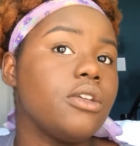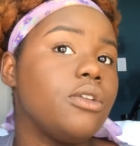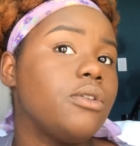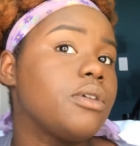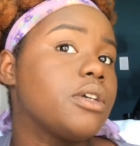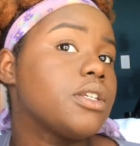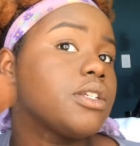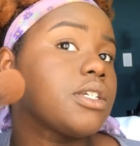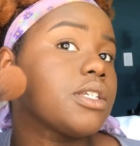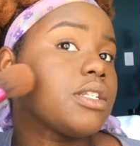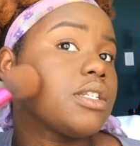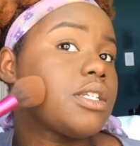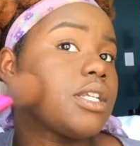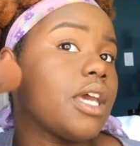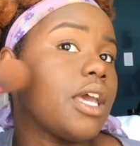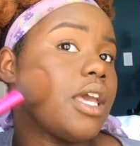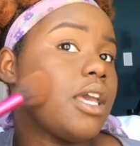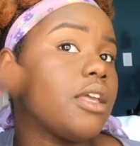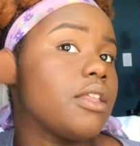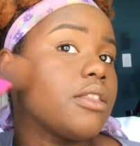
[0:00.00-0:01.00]
you can just
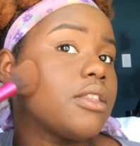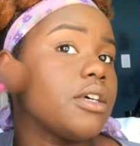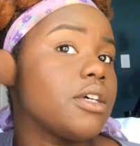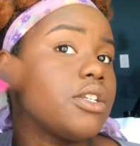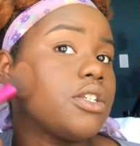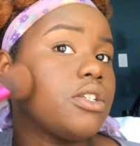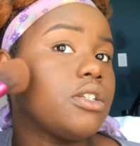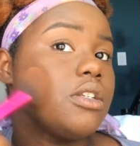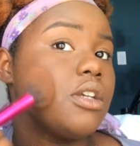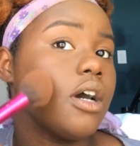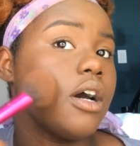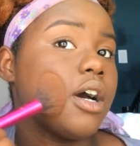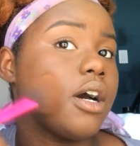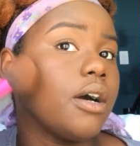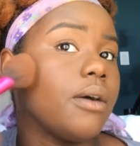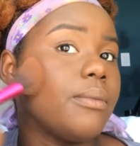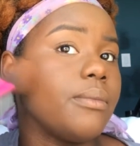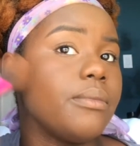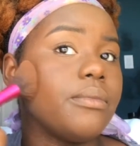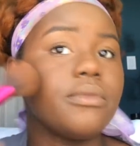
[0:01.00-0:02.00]
take the
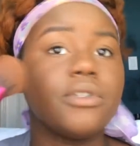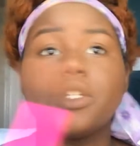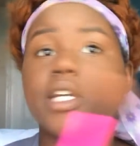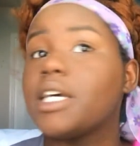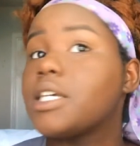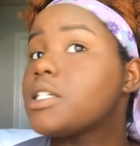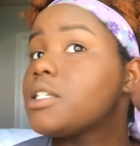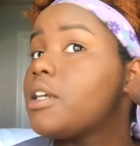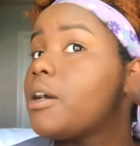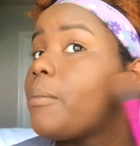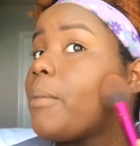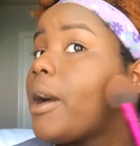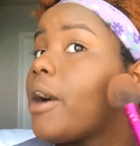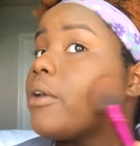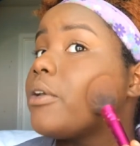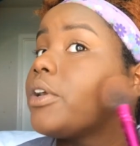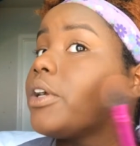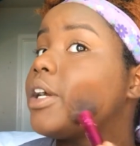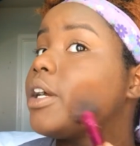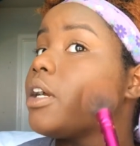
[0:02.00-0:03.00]
chestnut
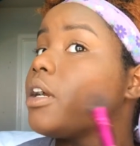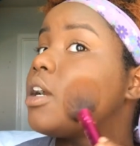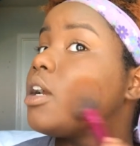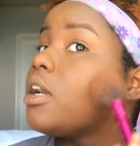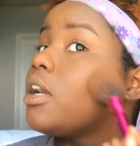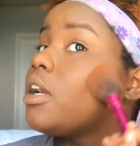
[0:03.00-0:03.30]
powder